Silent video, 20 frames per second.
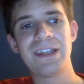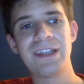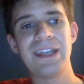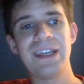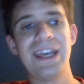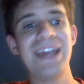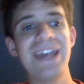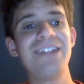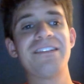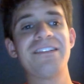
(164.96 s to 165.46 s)

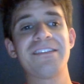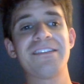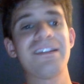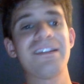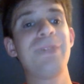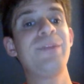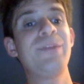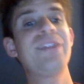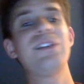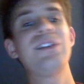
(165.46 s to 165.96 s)
and he
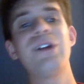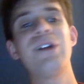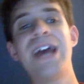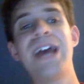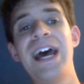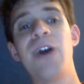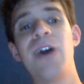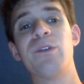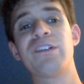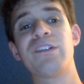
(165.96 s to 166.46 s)
slept at their
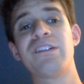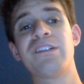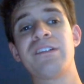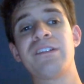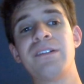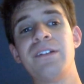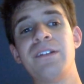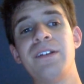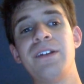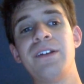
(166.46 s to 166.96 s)
house
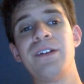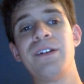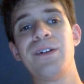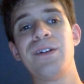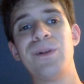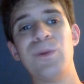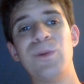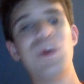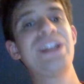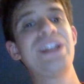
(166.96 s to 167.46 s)

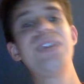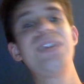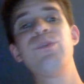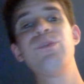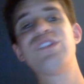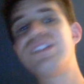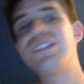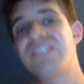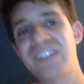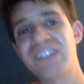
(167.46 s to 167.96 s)
when he
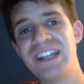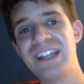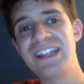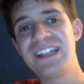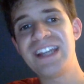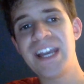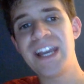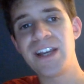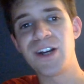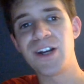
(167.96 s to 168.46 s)
was in San
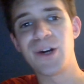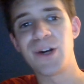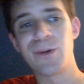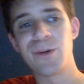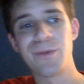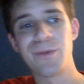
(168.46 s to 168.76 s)
Diego.